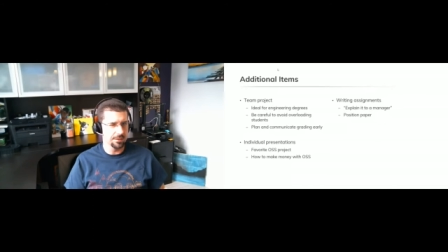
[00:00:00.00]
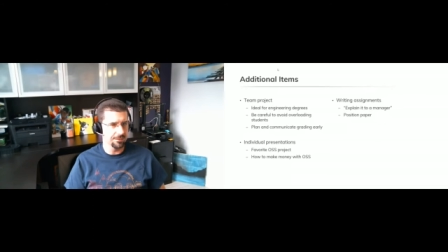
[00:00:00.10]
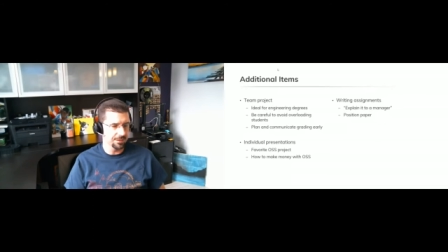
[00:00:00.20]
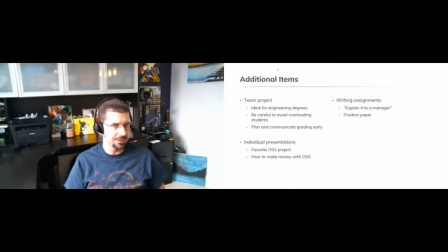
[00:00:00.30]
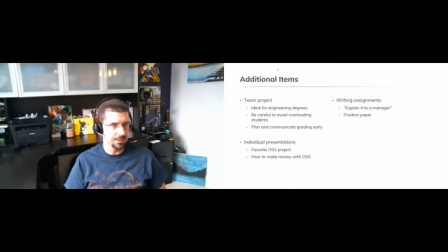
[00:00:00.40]
and
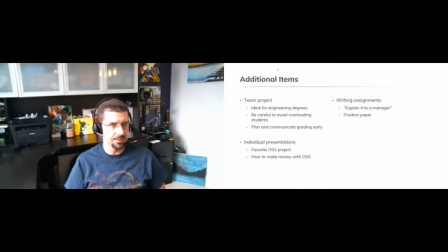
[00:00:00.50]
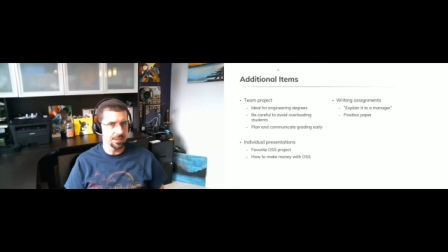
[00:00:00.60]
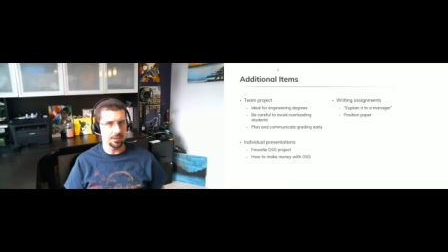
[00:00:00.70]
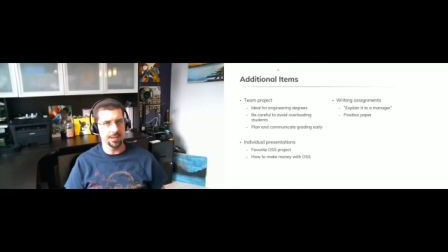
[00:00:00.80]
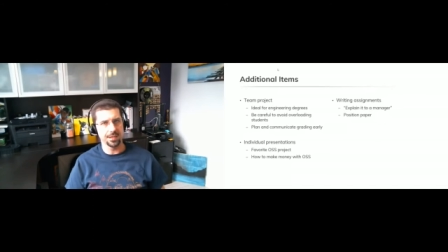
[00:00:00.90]
15
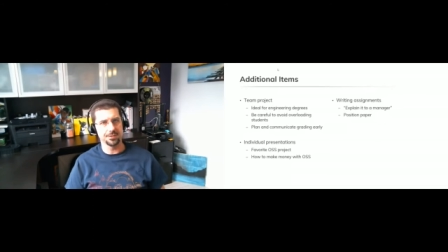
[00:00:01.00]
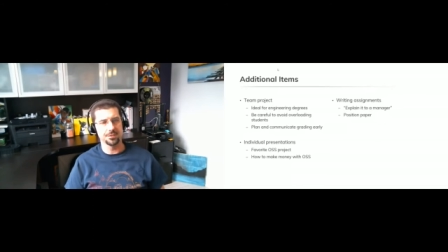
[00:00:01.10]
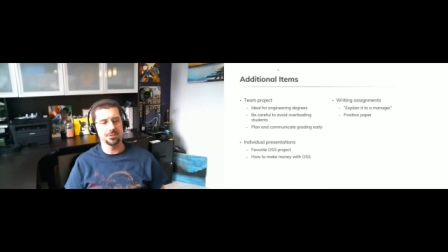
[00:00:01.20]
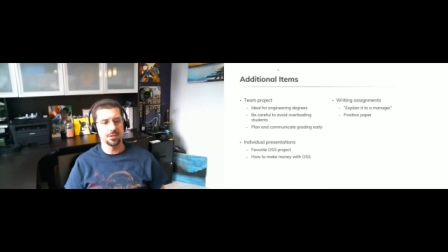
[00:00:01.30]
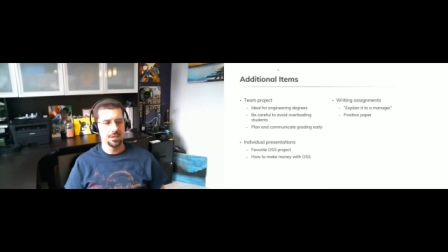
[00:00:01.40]
minute
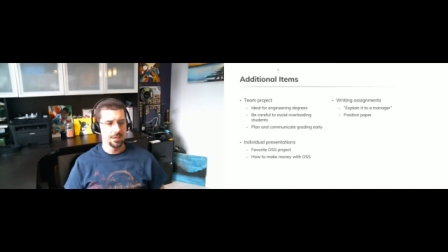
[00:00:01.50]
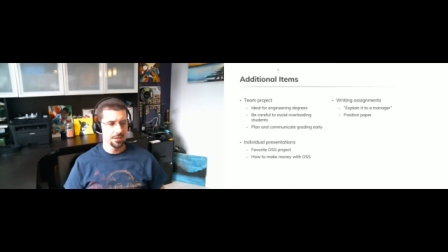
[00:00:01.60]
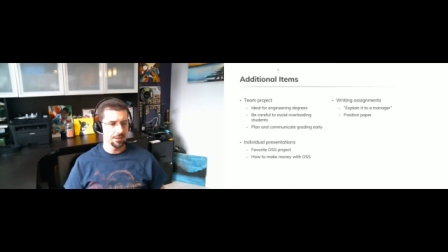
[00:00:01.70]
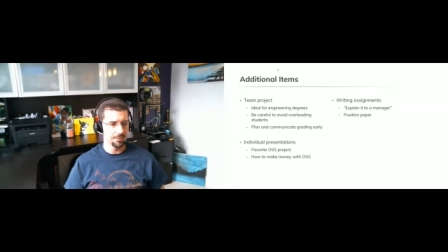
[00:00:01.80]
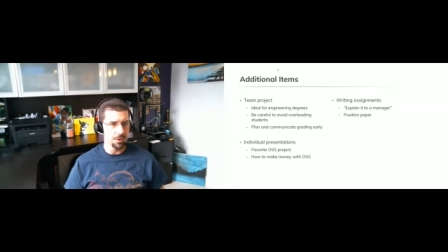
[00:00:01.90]
classes
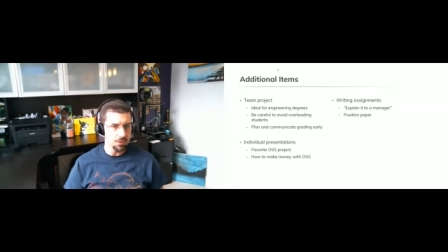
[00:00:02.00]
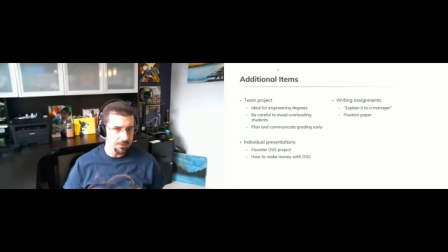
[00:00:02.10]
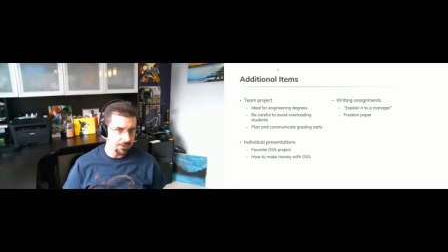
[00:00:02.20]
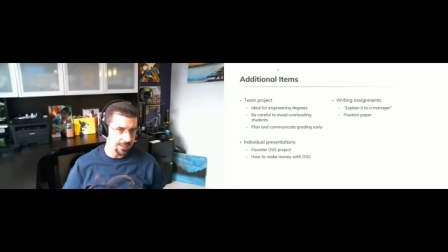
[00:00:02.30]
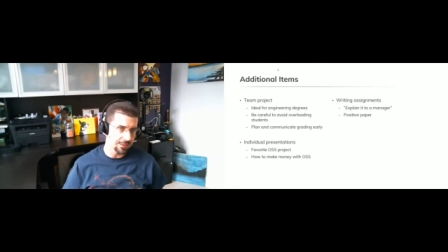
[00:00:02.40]
the bulk
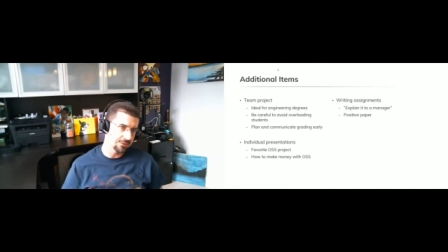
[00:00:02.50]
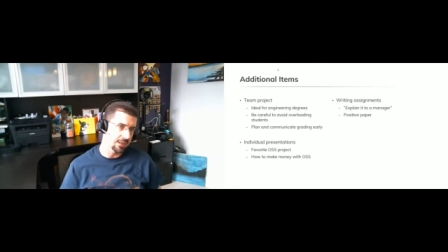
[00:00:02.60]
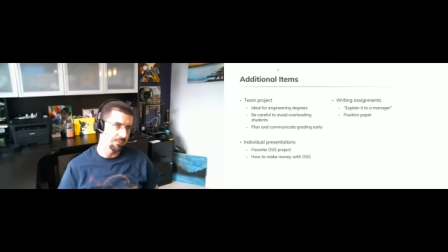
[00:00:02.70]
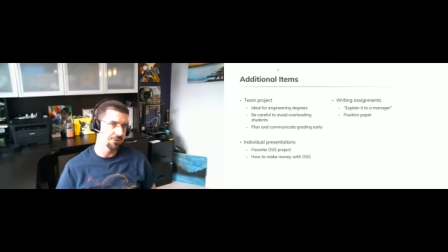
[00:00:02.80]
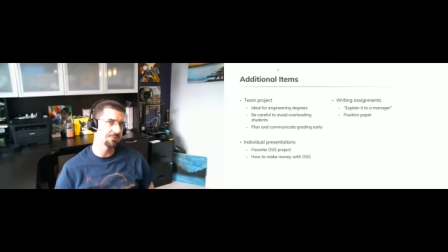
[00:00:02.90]
of class
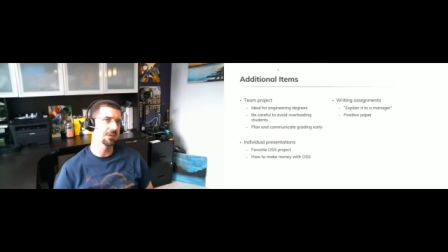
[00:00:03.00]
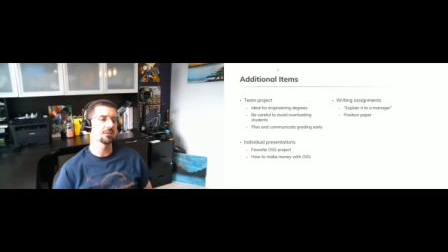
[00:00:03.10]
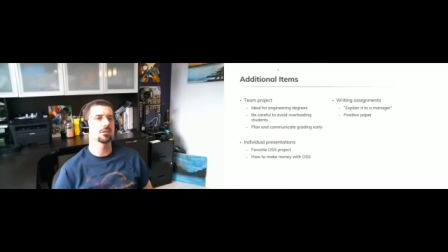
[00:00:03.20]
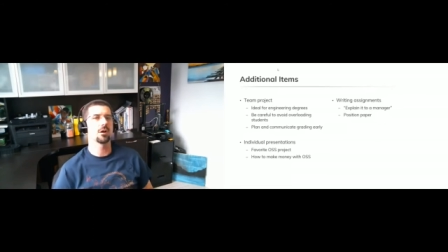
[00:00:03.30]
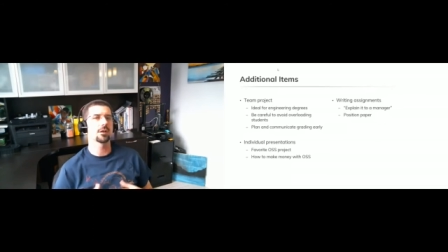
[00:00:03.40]
time was
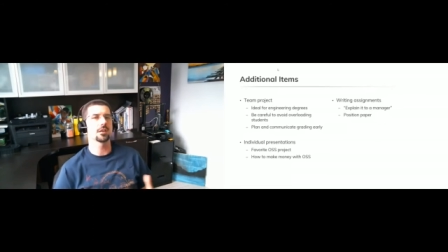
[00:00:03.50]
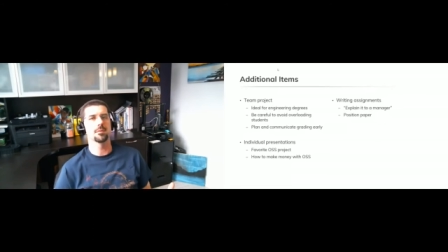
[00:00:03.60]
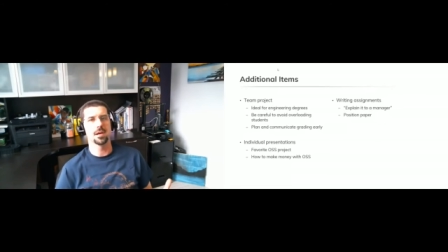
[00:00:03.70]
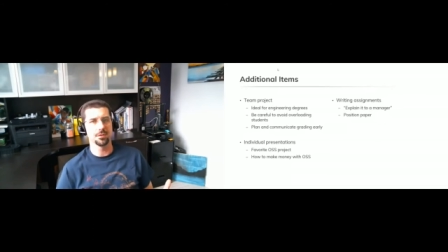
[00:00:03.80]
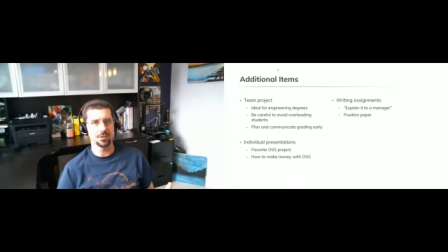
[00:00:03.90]
spent talking
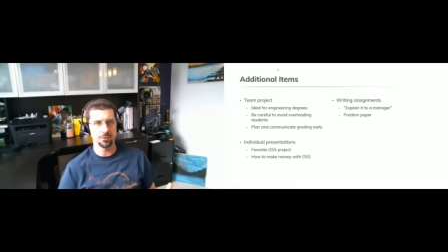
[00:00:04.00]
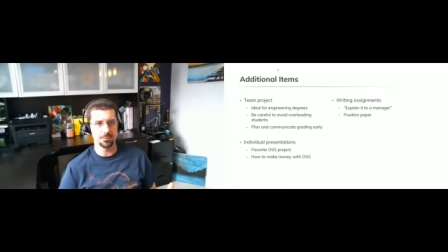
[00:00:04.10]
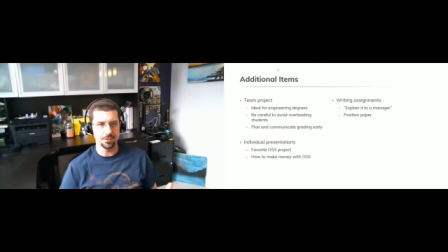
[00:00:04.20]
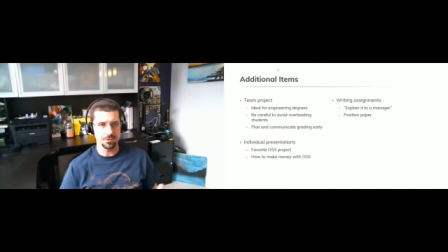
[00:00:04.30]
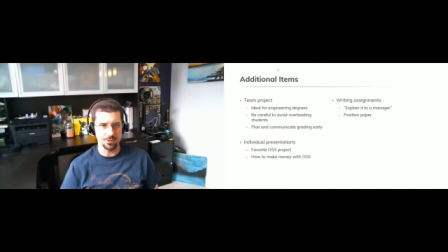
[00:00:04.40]
about these
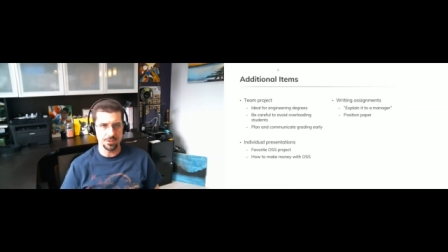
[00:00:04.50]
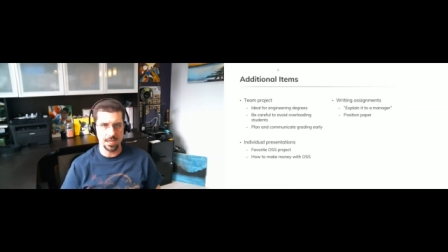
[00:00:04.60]
open source